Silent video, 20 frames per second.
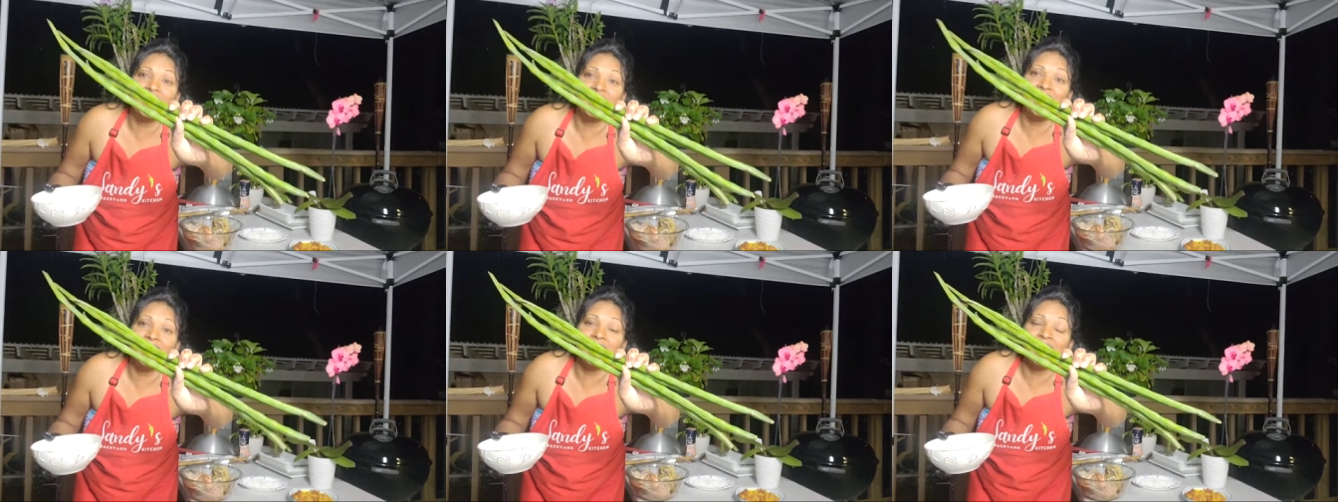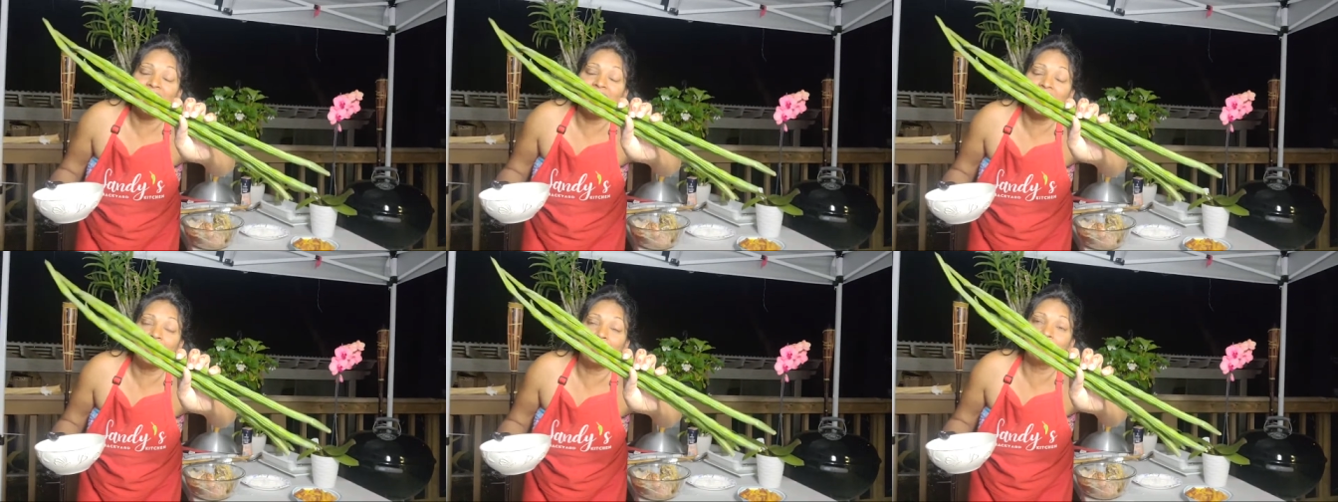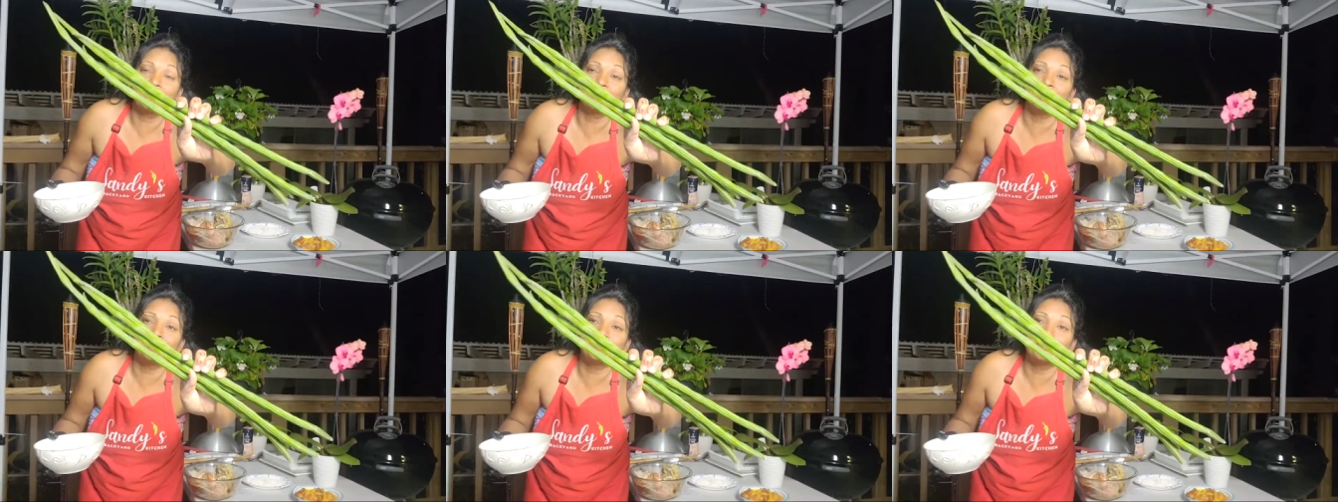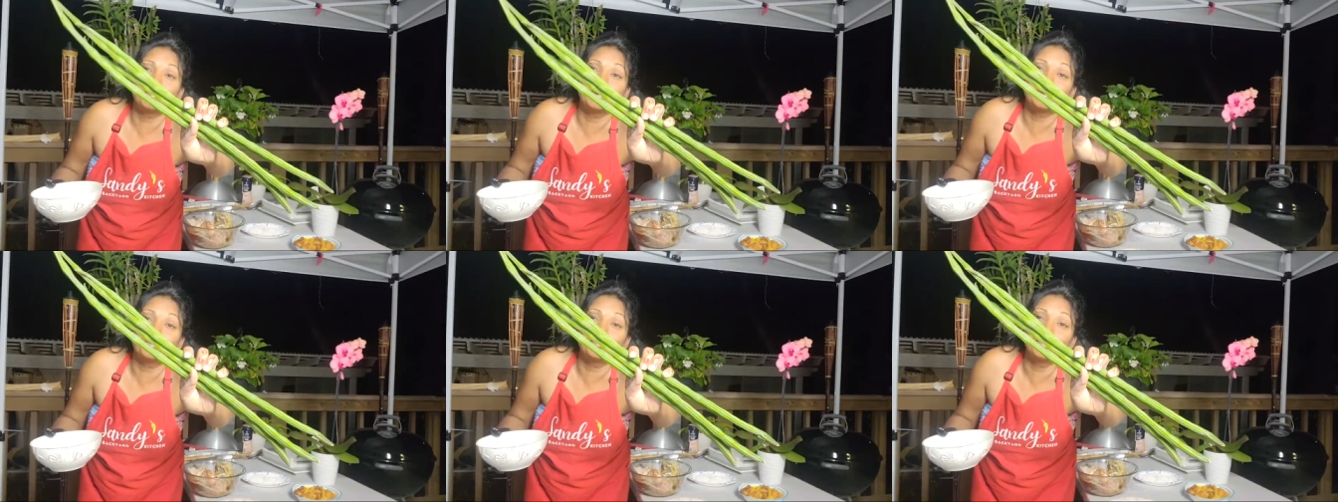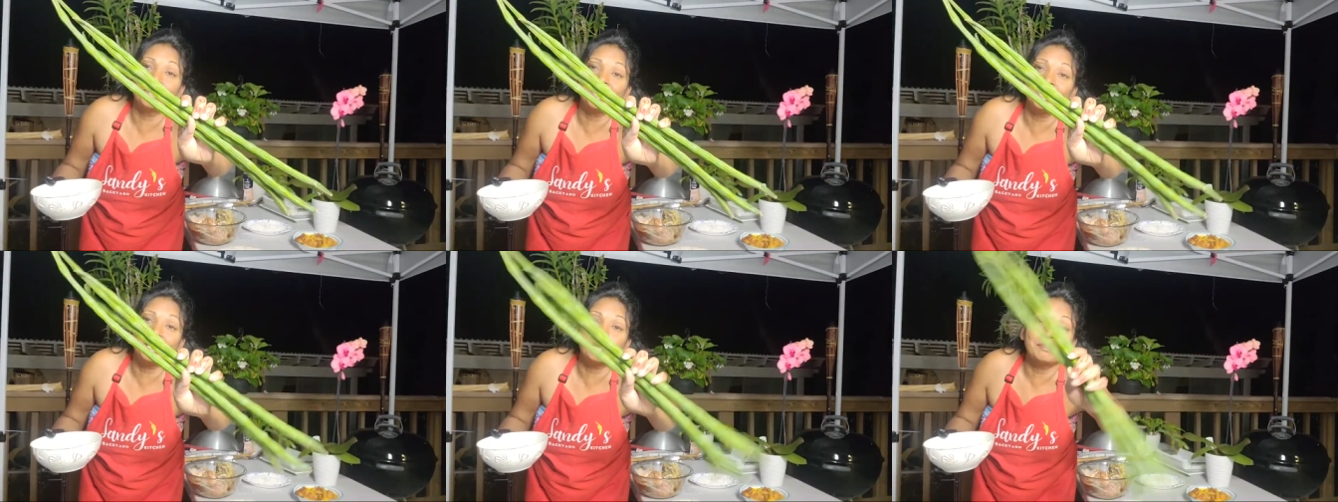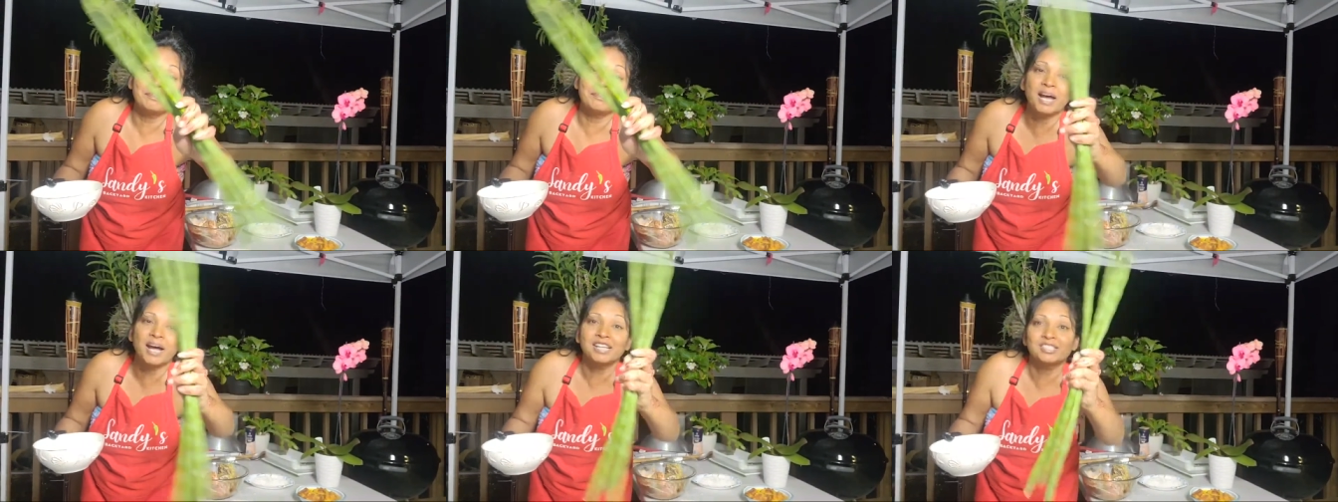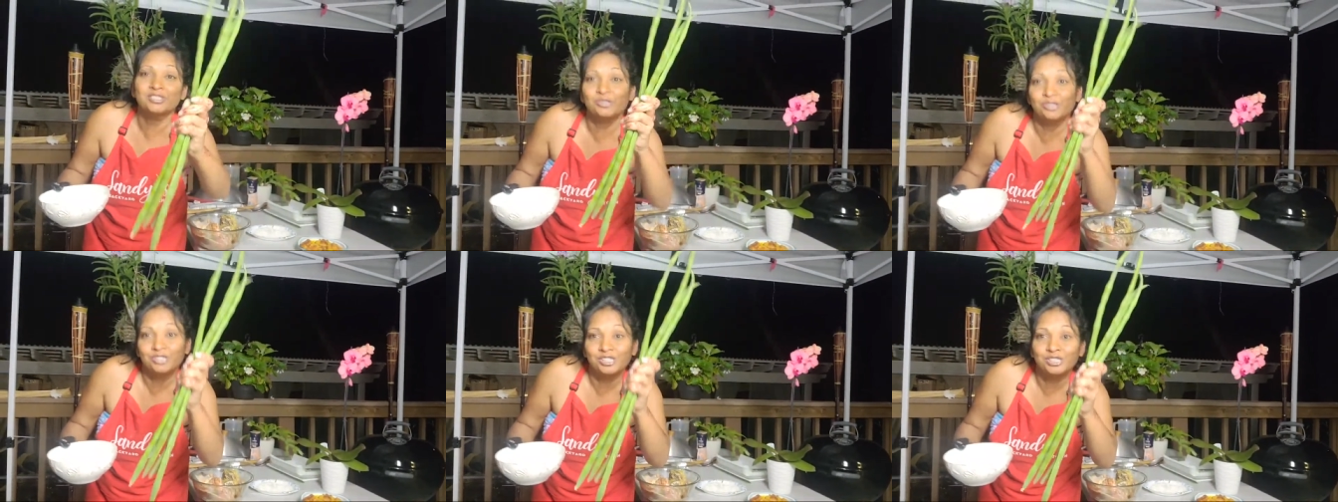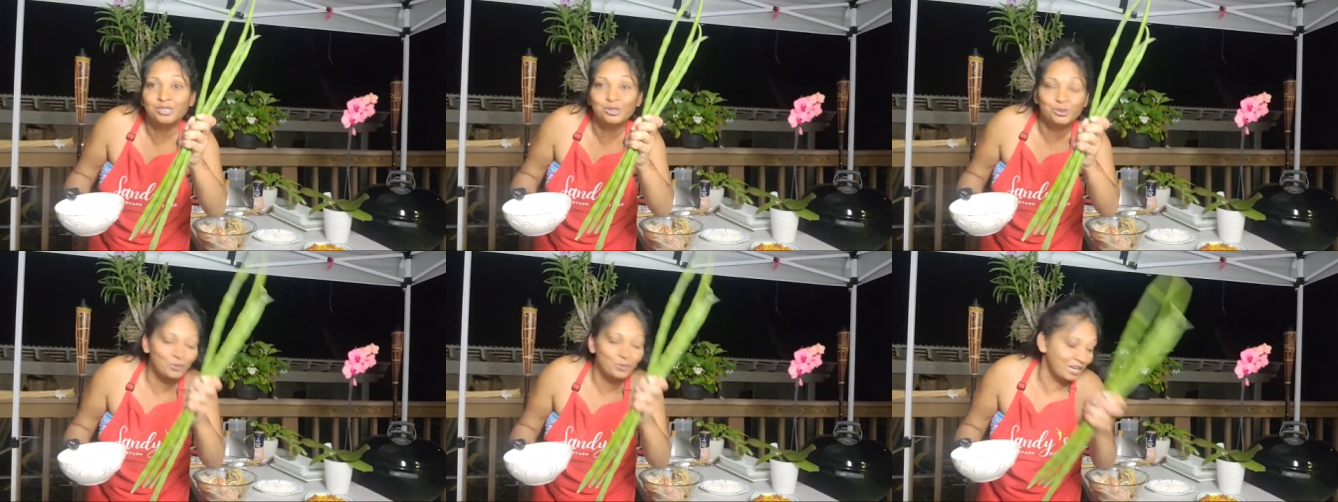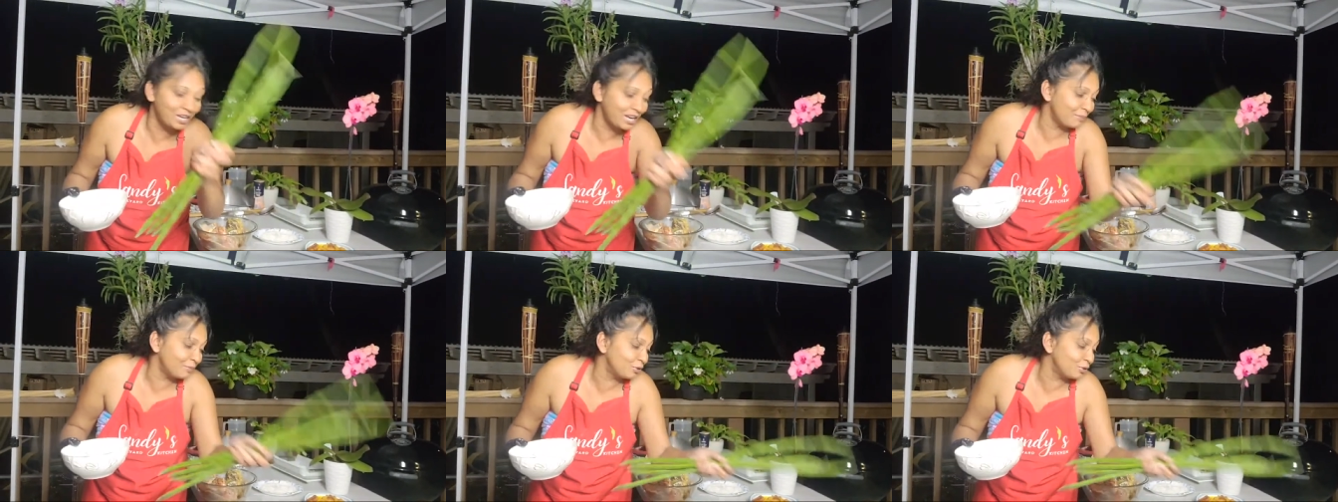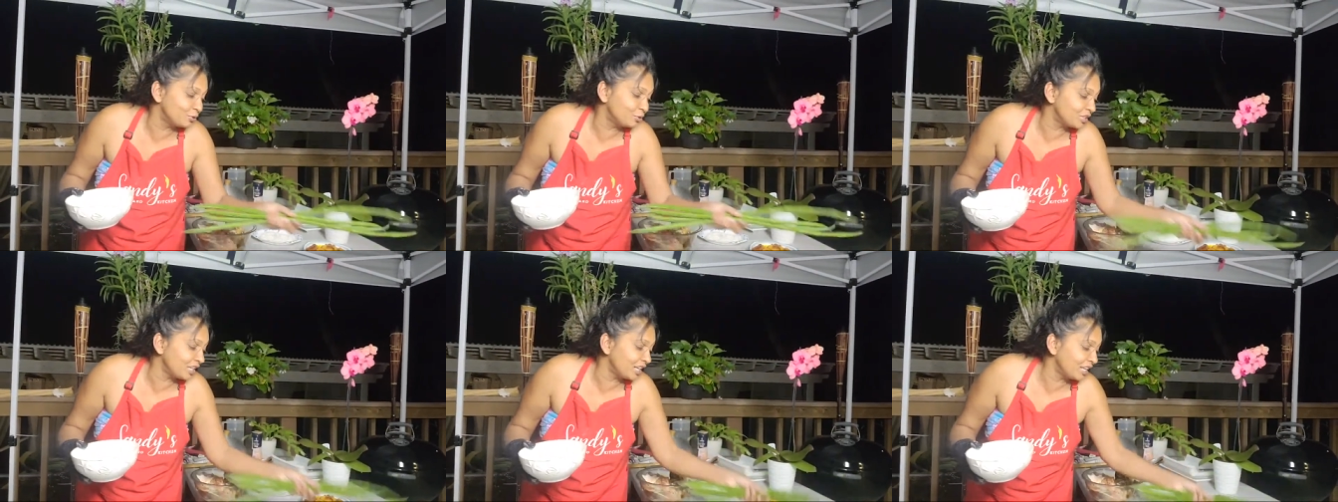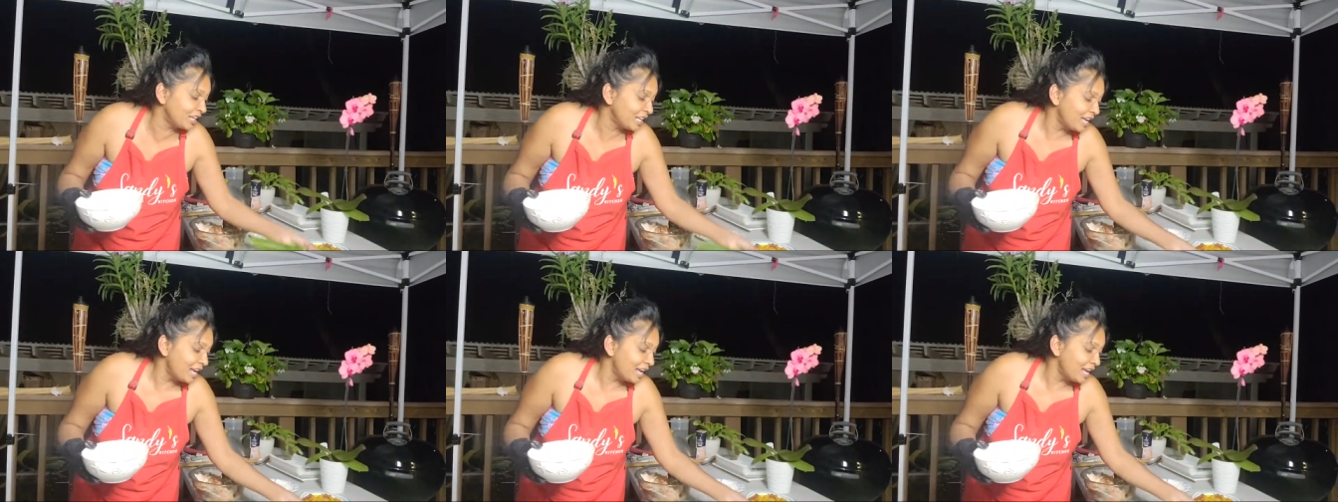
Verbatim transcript: um, the moringa pod. So this is what I'm using.